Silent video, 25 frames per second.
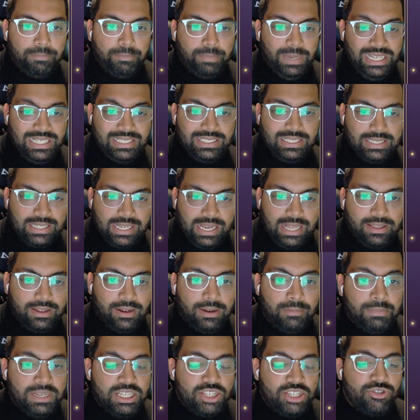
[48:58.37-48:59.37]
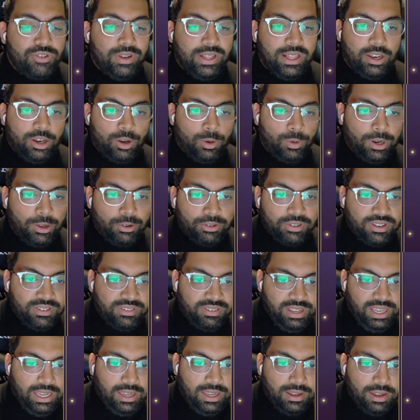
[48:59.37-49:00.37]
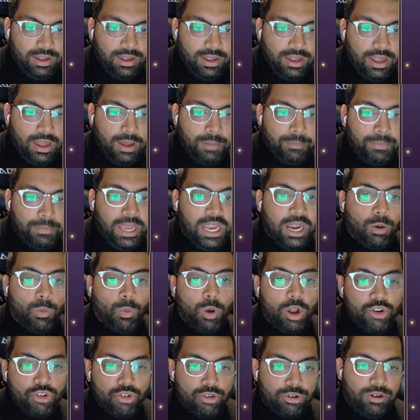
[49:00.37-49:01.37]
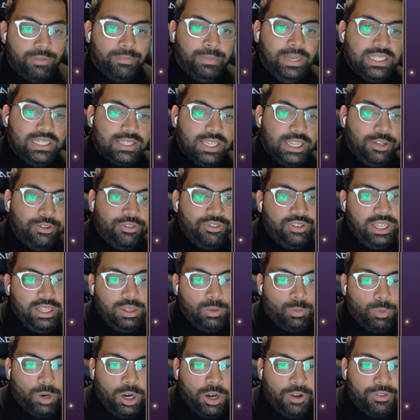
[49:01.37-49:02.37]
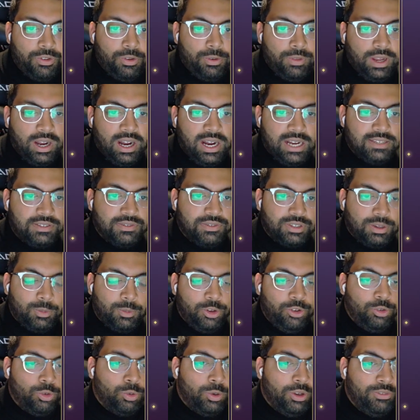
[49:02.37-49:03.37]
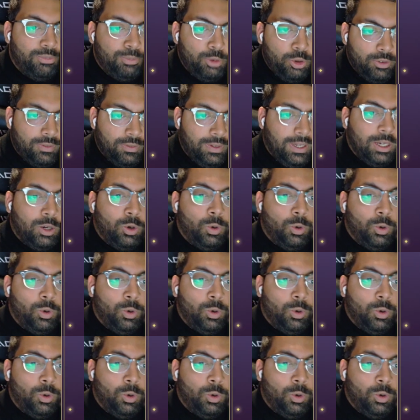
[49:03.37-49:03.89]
a mystery that no one else can see. Being a wanderer means that you see the world through the eyes of someone who's always moving,